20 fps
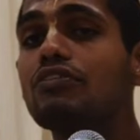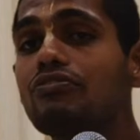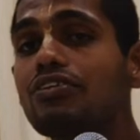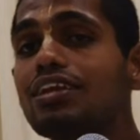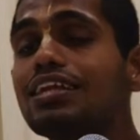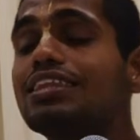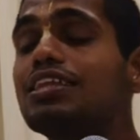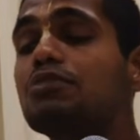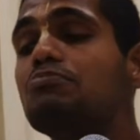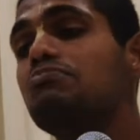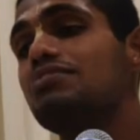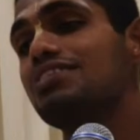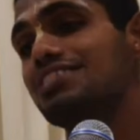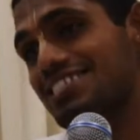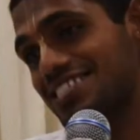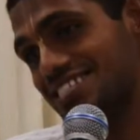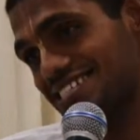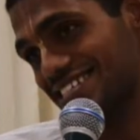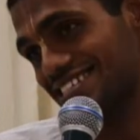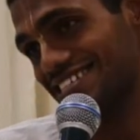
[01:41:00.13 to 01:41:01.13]
feel the
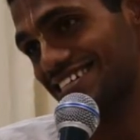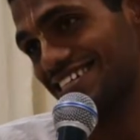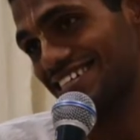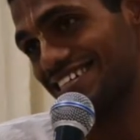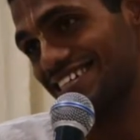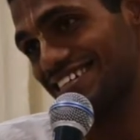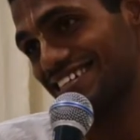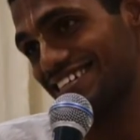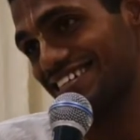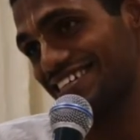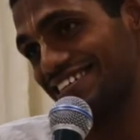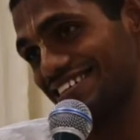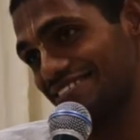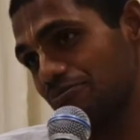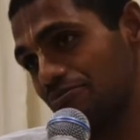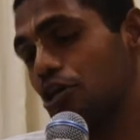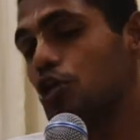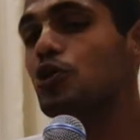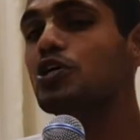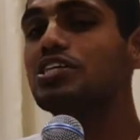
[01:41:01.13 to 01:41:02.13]
bliss
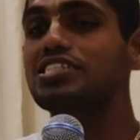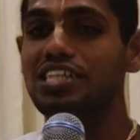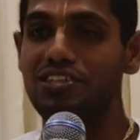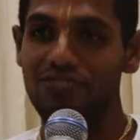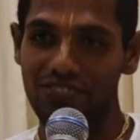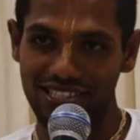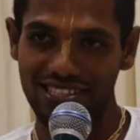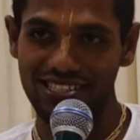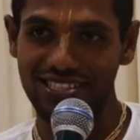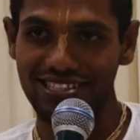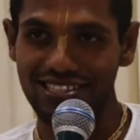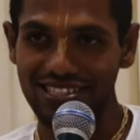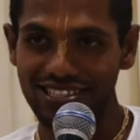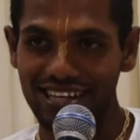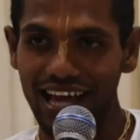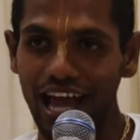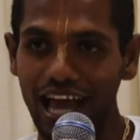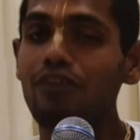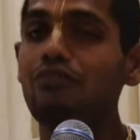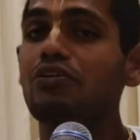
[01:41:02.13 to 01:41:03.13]
by doing service.
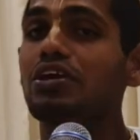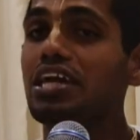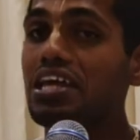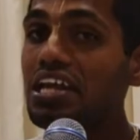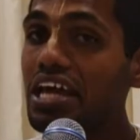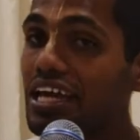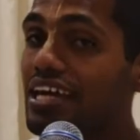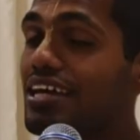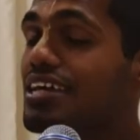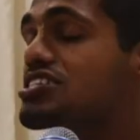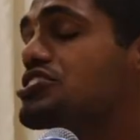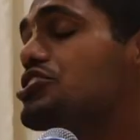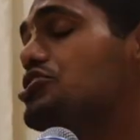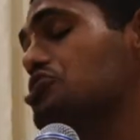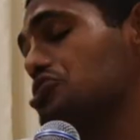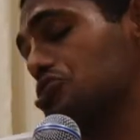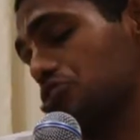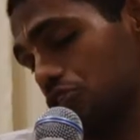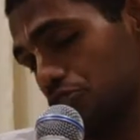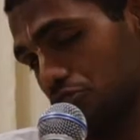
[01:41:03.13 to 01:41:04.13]
And we can encourage
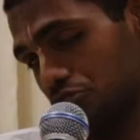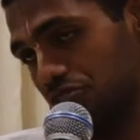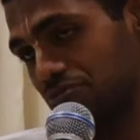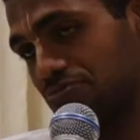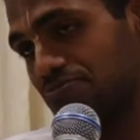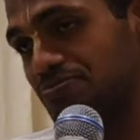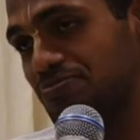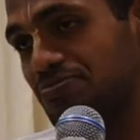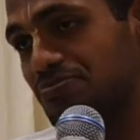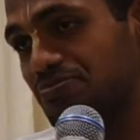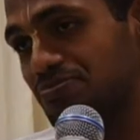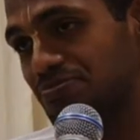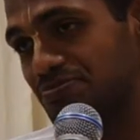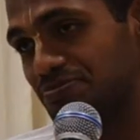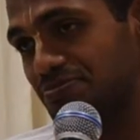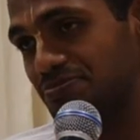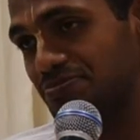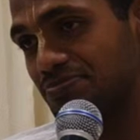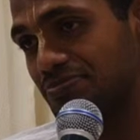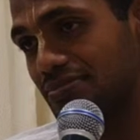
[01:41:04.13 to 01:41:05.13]
others also.
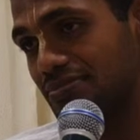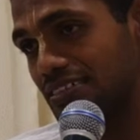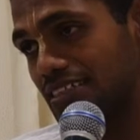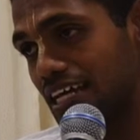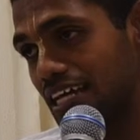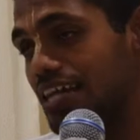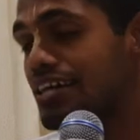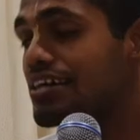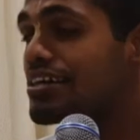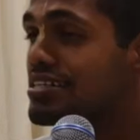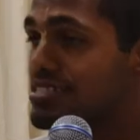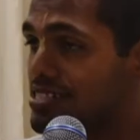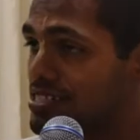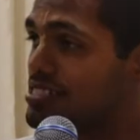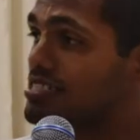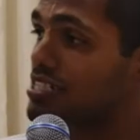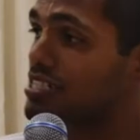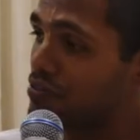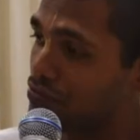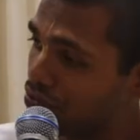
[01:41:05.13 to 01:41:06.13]
Encourage
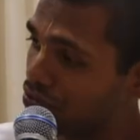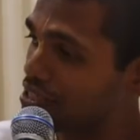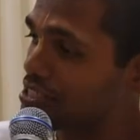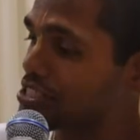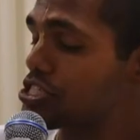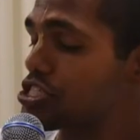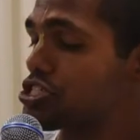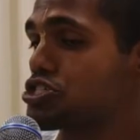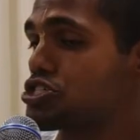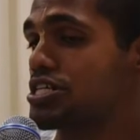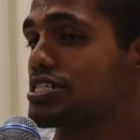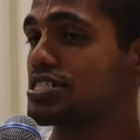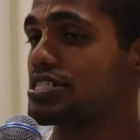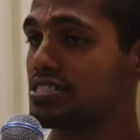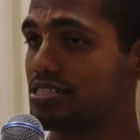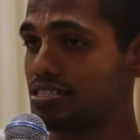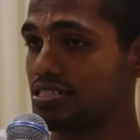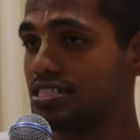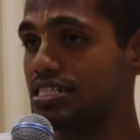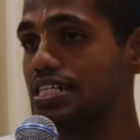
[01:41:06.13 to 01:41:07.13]
others, come for these
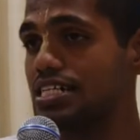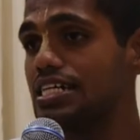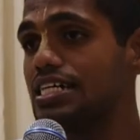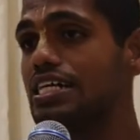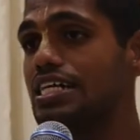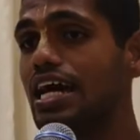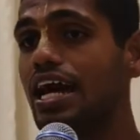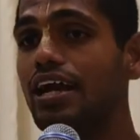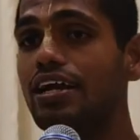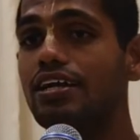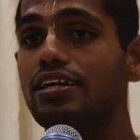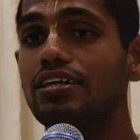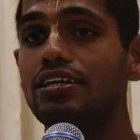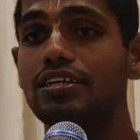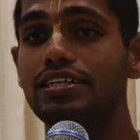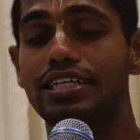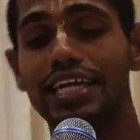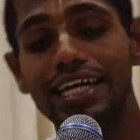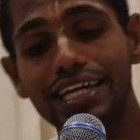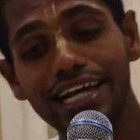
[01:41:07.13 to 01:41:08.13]
sessions and
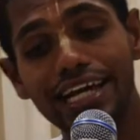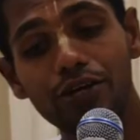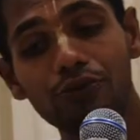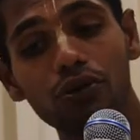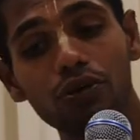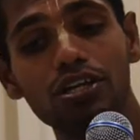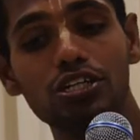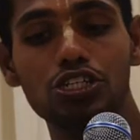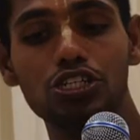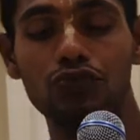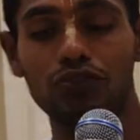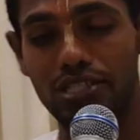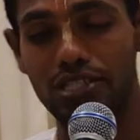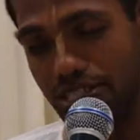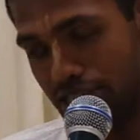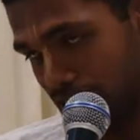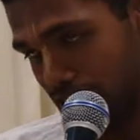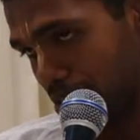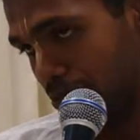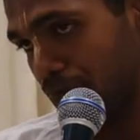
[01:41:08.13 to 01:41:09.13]
take advantage of
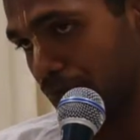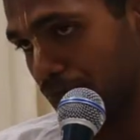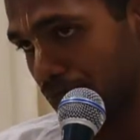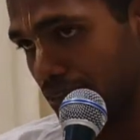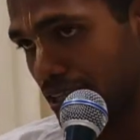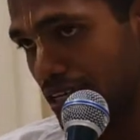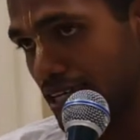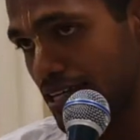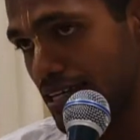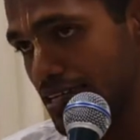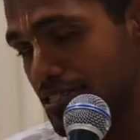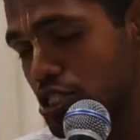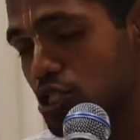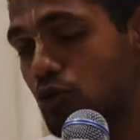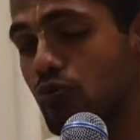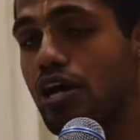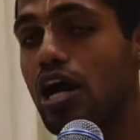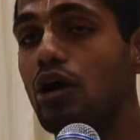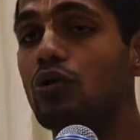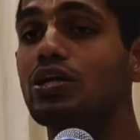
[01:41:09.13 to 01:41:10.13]
this. So
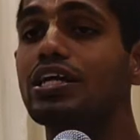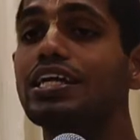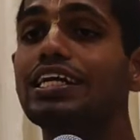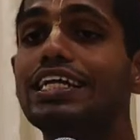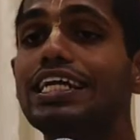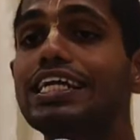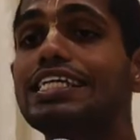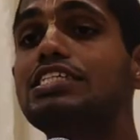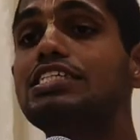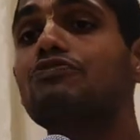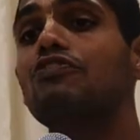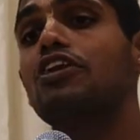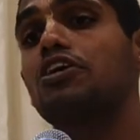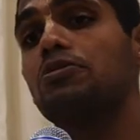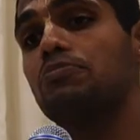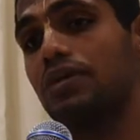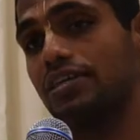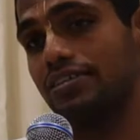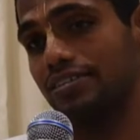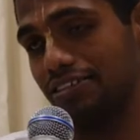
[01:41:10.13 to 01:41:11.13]
we have to intensify our
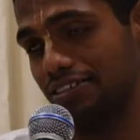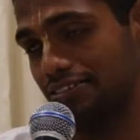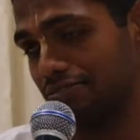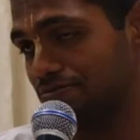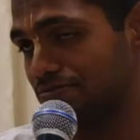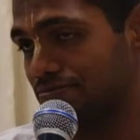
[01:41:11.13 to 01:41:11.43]
bhakti,